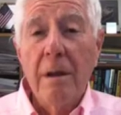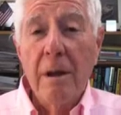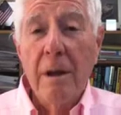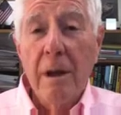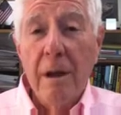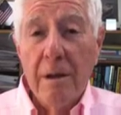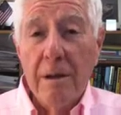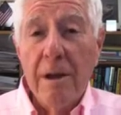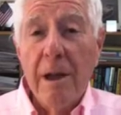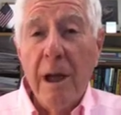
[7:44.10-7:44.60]

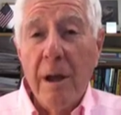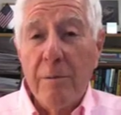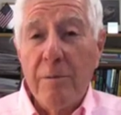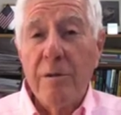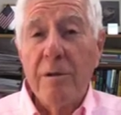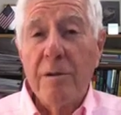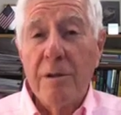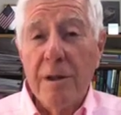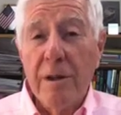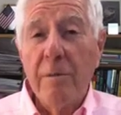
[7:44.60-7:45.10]
and
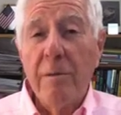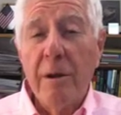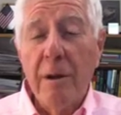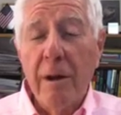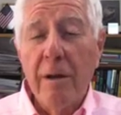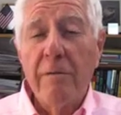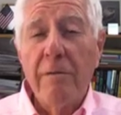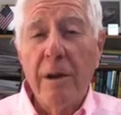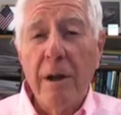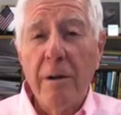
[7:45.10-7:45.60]
captured some of
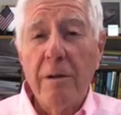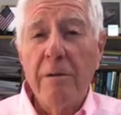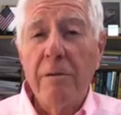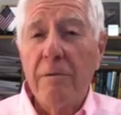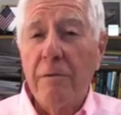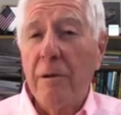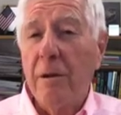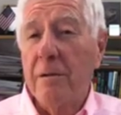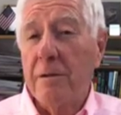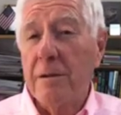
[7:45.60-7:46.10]
that value
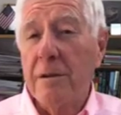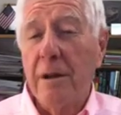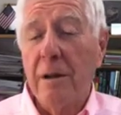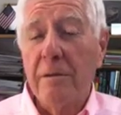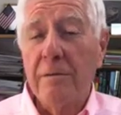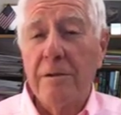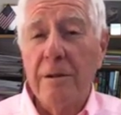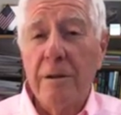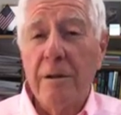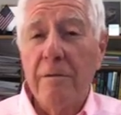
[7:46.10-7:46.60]
for
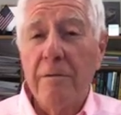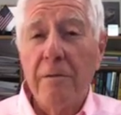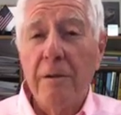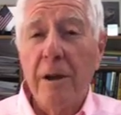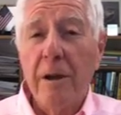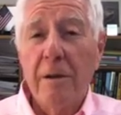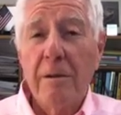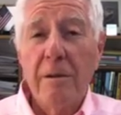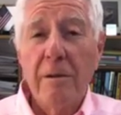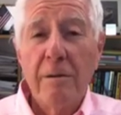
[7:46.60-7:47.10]
ourselves in
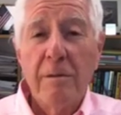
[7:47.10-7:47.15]
effect.